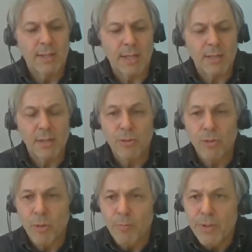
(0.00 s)
that
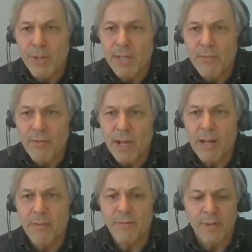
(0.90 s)
European
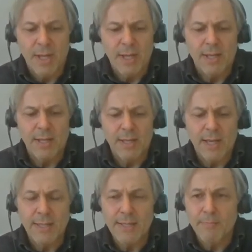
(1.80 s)
wealth
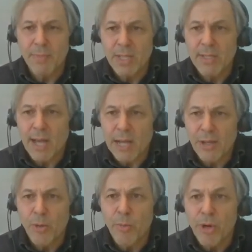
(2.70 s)
has been
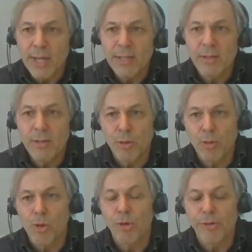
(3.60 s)
accumulated
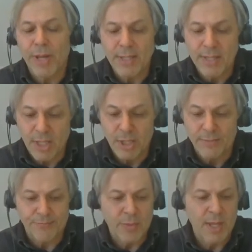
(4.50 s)
to colonization,